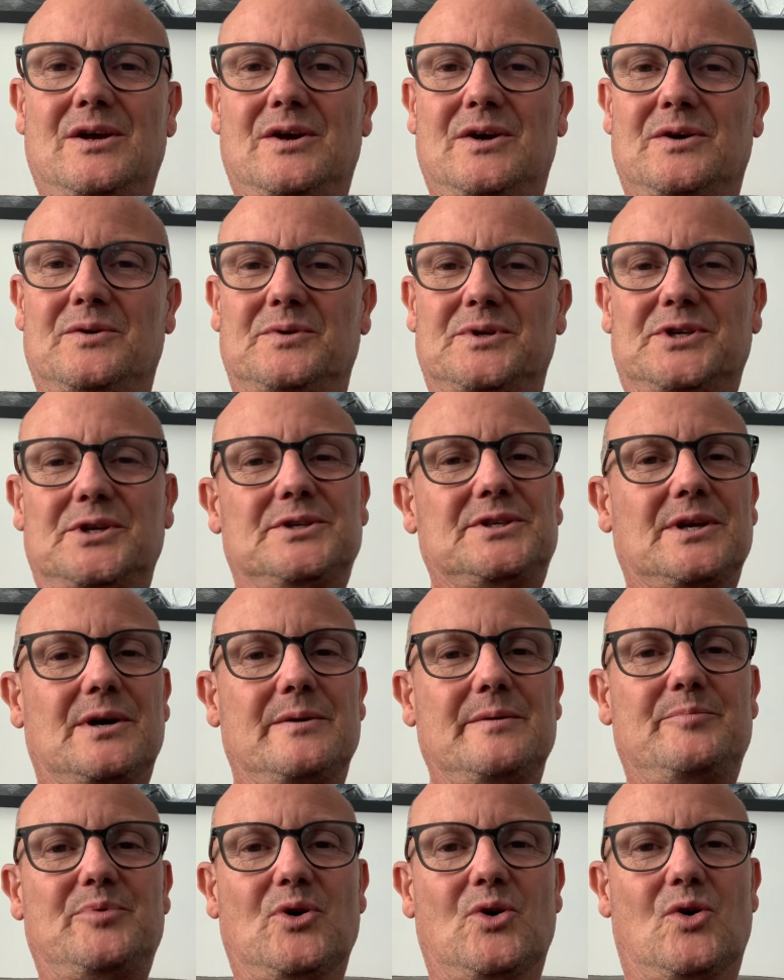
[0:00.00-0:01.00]
which is so
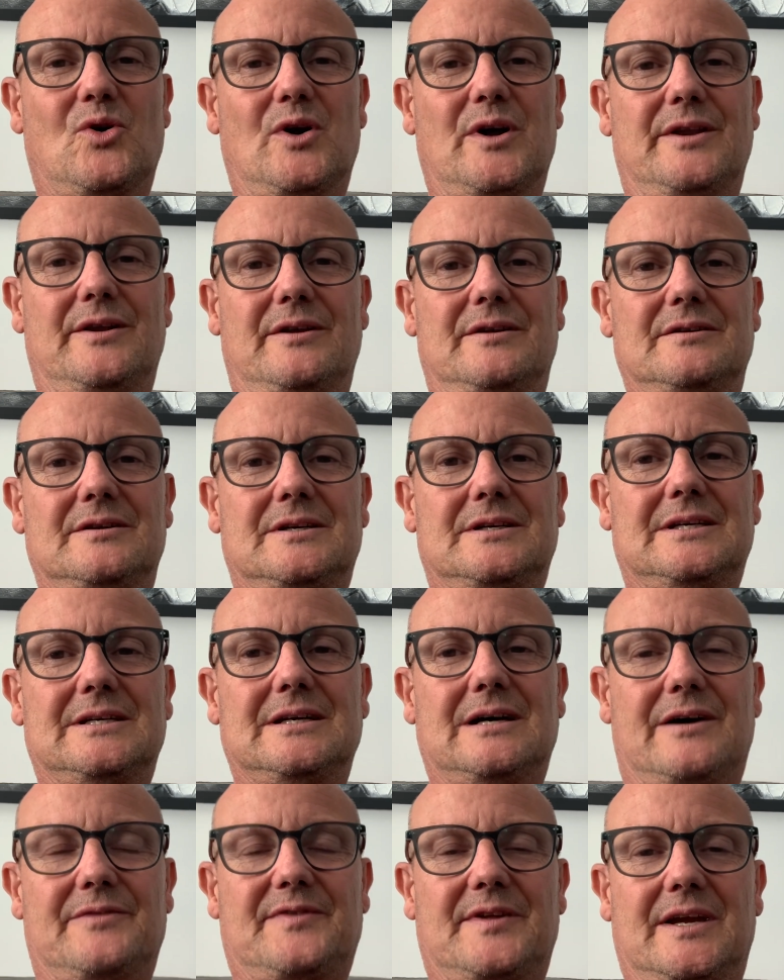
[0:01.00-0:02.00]
important,
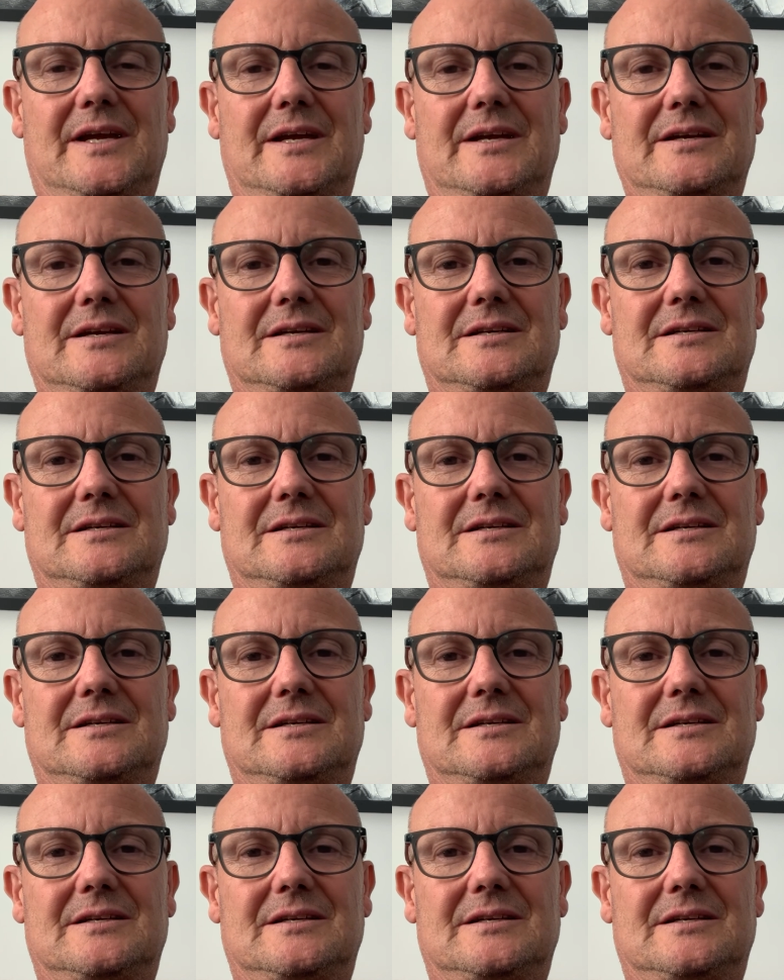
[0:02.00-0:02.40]
I think.